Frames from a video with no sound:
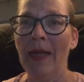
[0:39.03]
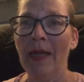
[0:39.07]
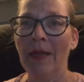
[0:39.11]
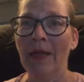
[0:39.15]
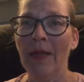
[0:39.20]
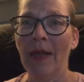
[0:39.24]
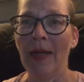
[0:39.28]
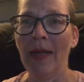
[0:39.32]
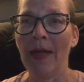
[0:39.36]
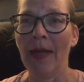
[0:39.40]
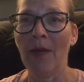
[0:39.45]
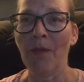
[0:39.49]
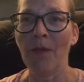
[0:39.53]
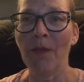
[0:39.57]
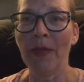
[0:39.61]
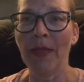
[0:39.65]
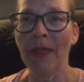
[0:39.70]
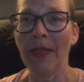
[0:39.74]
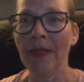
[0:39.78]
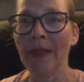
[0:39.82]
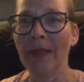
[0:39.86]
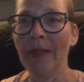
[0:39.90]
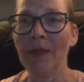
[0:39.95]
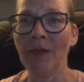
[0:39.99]
not having
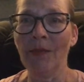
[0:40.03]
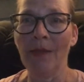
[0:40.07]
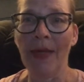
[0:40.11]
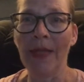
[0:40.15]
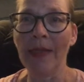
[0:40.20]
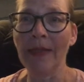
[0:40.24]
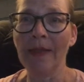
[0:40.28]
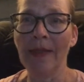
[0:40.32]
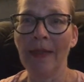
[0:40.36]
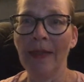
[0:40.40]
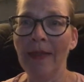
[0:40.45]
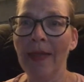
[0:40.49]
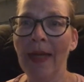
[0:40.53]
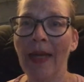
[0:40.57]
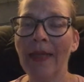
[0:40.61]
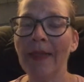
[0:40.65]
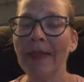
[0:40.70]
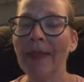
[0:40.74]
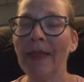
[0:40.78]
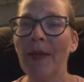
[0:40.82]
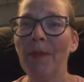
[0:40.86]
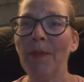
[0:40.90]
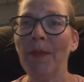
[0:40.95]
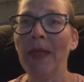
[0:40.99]
any direct
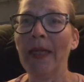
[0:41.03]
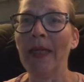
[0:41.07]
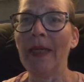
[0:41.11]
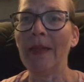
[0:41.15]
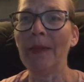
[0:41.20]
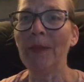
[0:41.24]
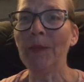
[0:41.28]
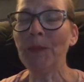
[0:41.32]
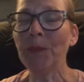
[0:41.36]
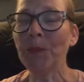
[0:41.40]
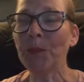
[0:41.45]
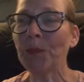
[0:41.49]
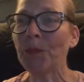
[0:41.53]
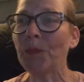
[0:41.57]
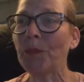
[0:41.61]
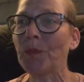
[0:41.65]
sunlight coming in.